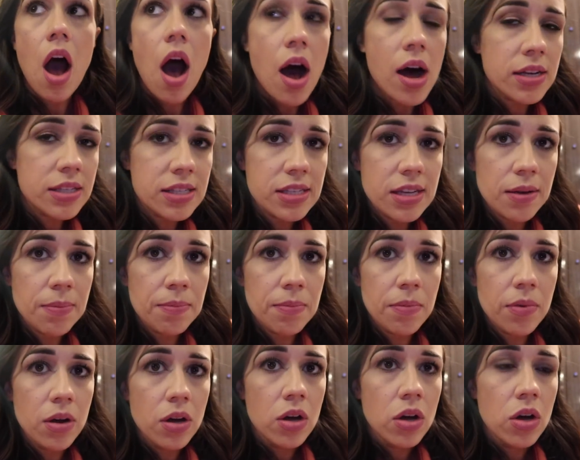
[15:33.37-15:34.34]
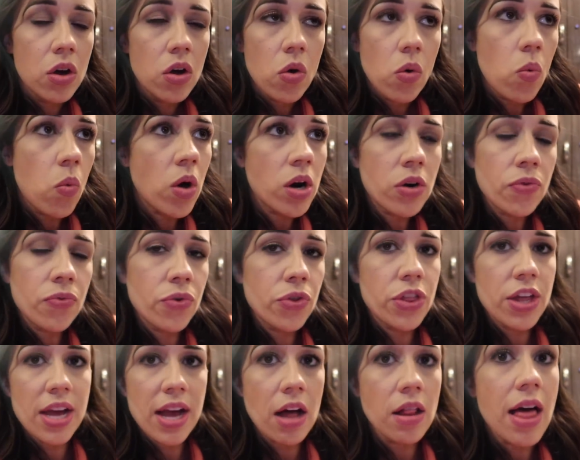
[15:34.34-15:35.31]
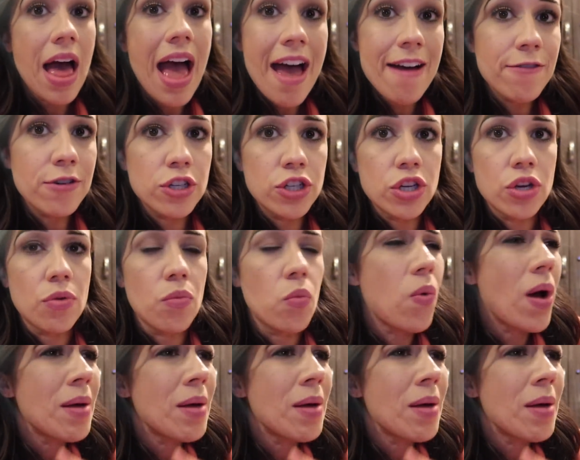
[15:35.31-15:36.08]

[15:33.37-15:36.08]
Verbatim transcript: awesome, wonderful thing I'll ever do.